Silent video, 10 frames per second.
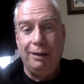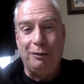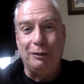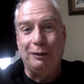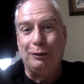
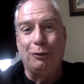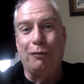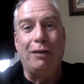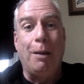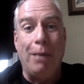just a, sort
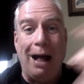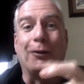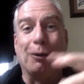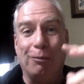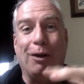of an
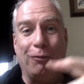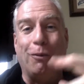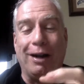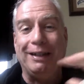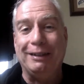amalgam of
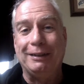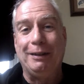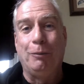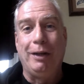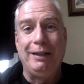what his
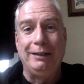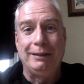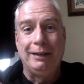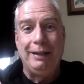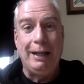what
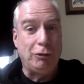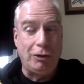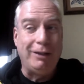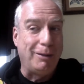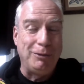his
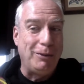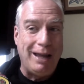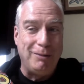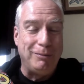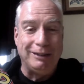SJW
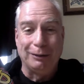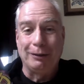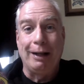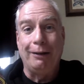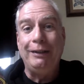enemies look like.